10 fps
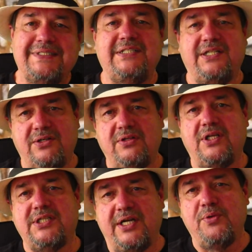Yeah, I'll,
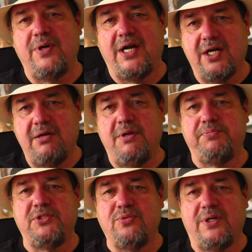I'll tell you what, I'll come
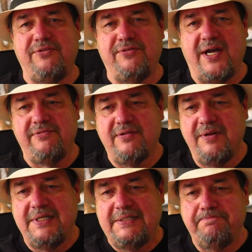up to 25.
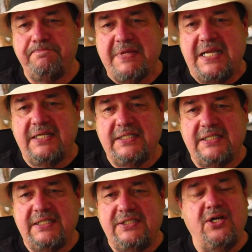
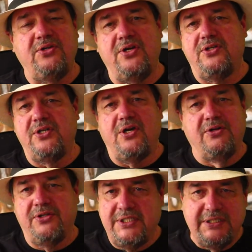No, no,
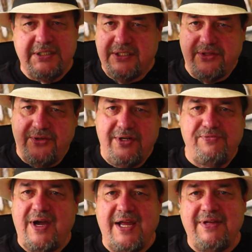no,
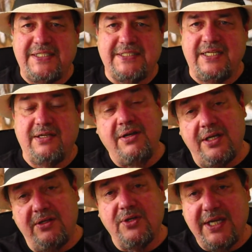35, that's it.
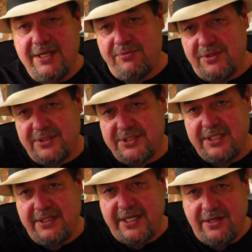Oh, okay, well, see
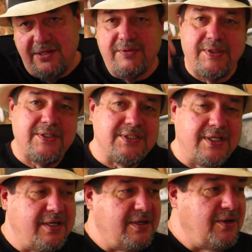you later.
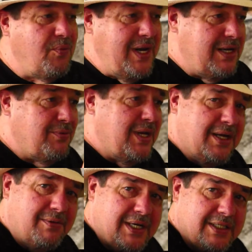Wait,
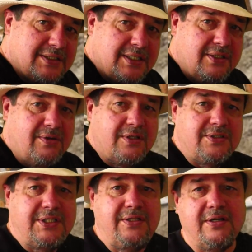wait, wait, senor,
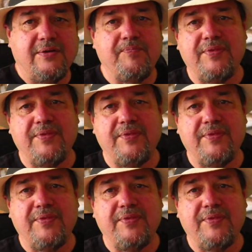senor.